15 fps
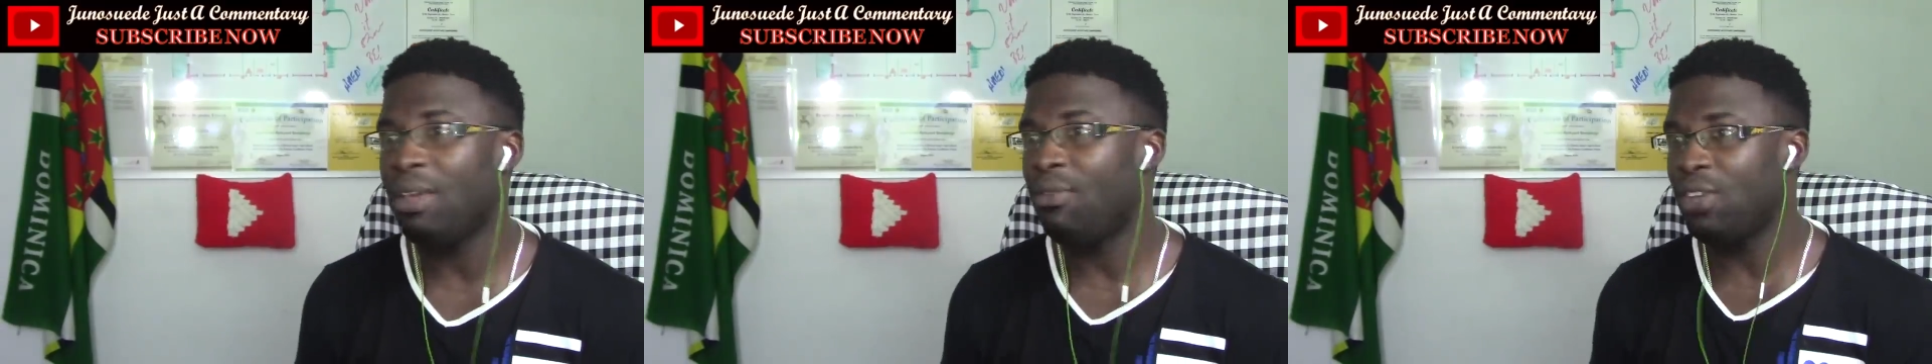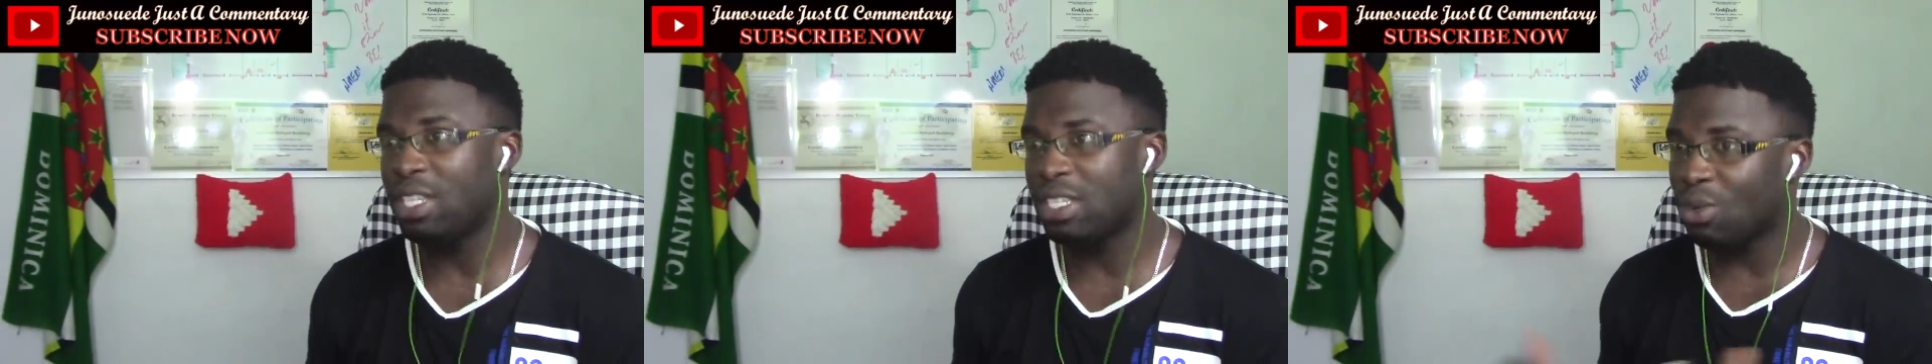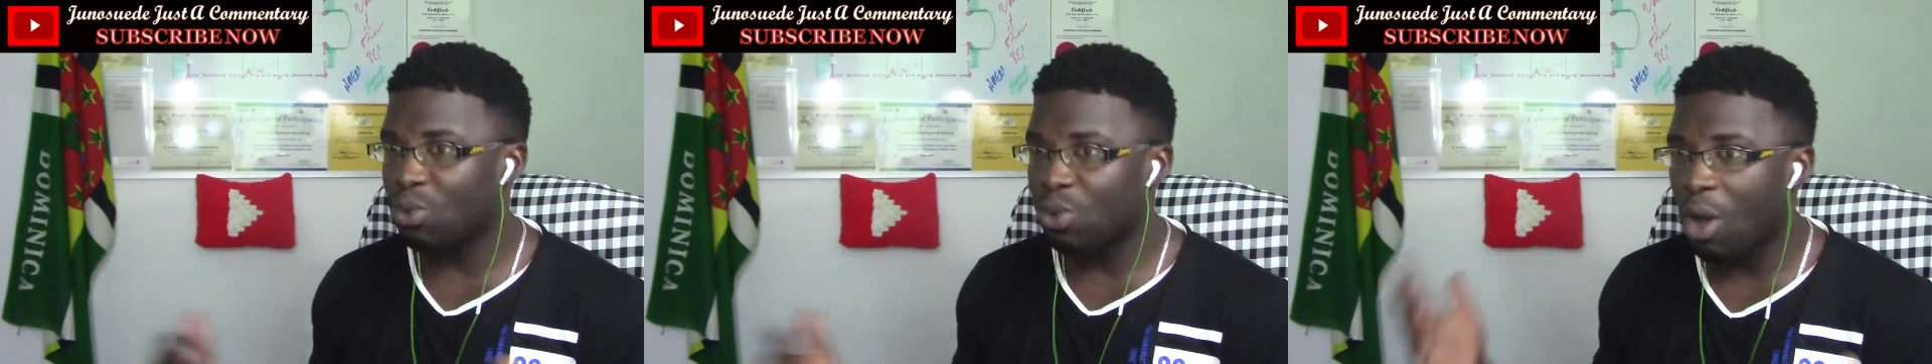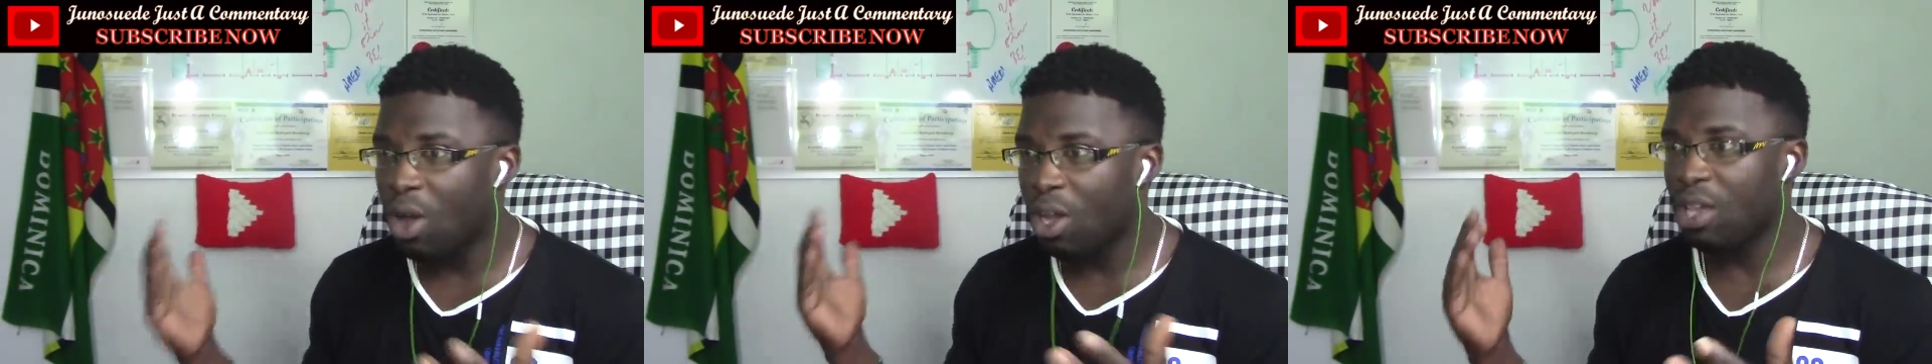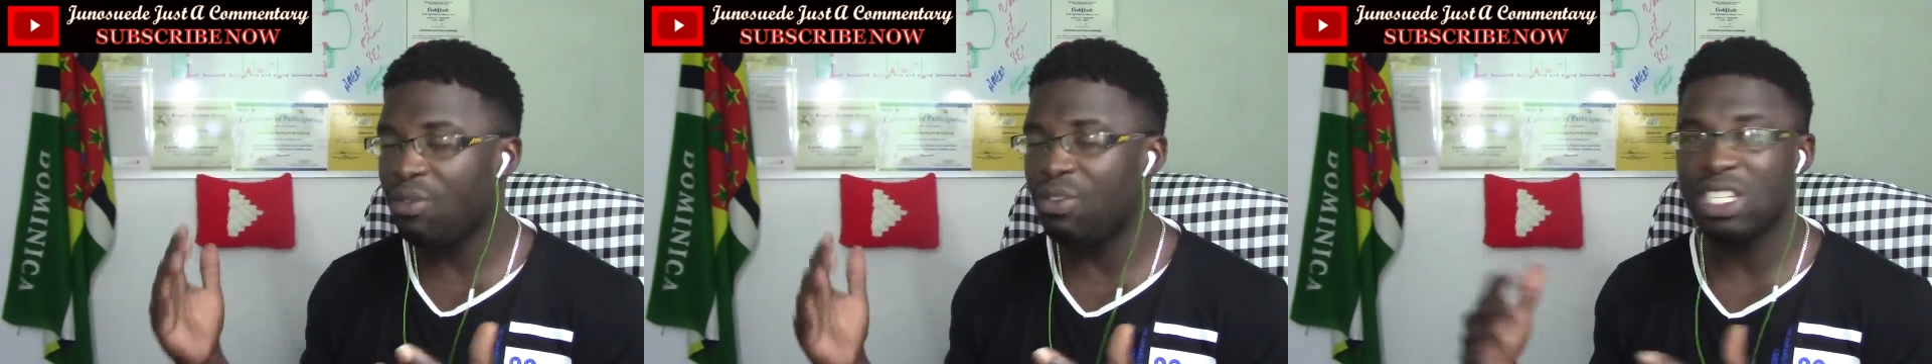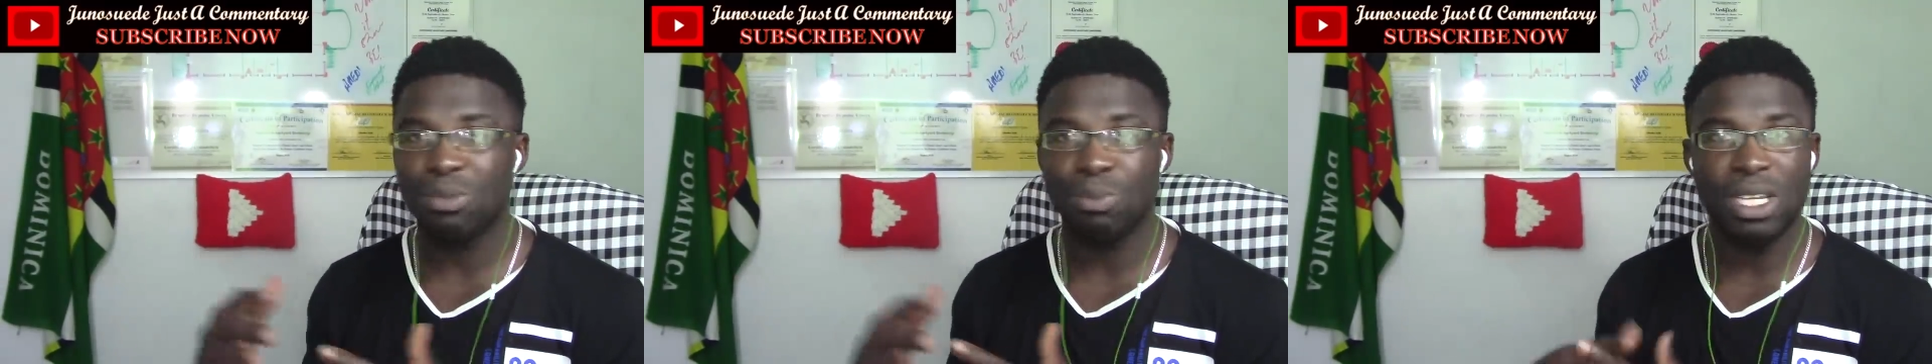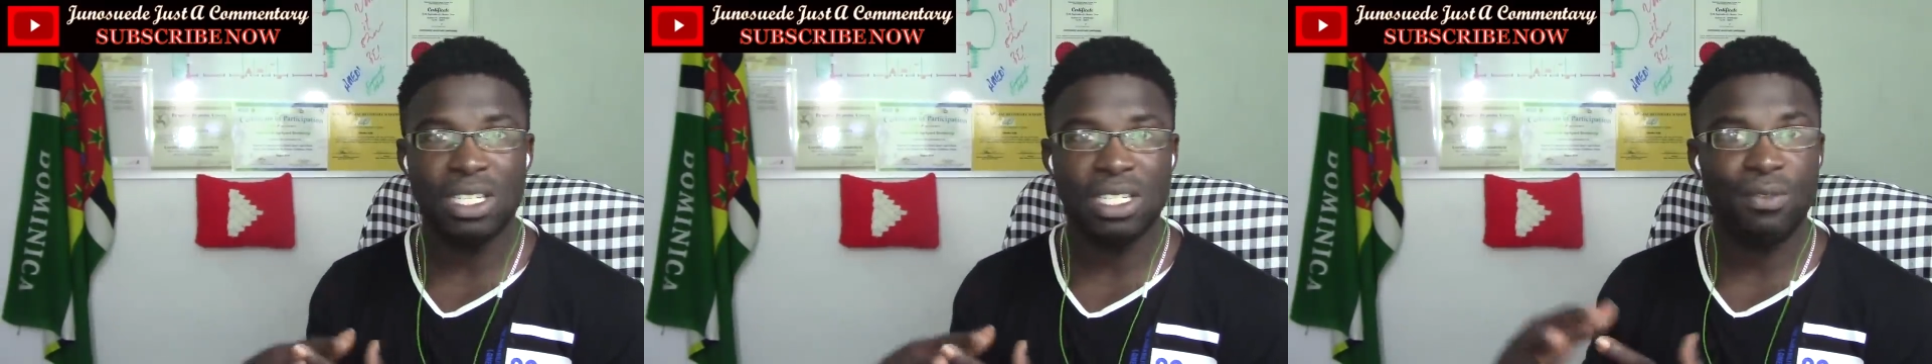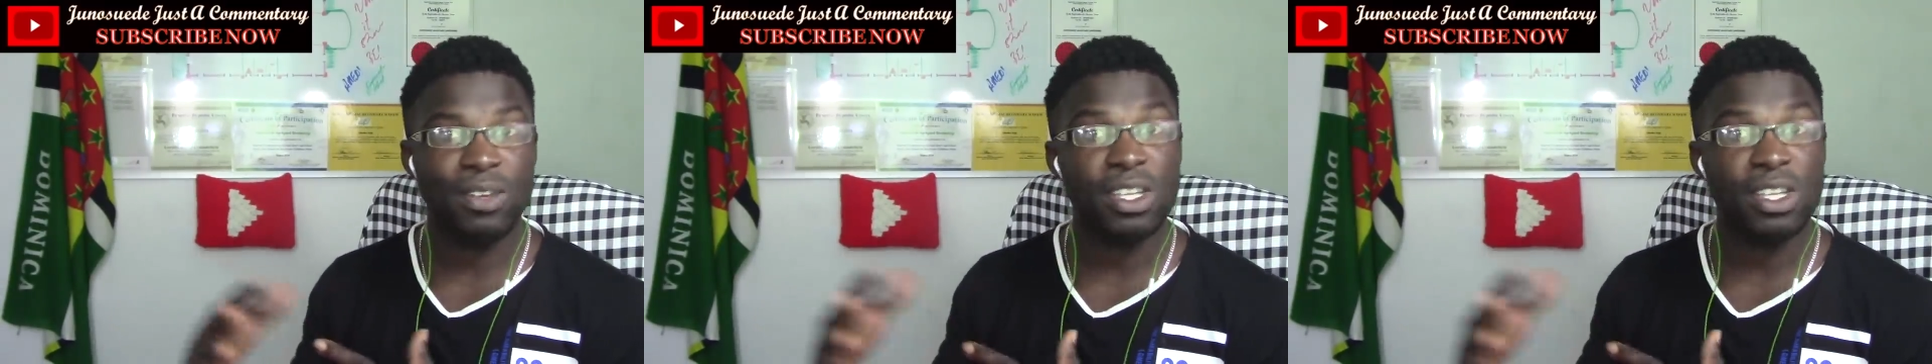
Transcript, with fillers: if he's around, if he's busy,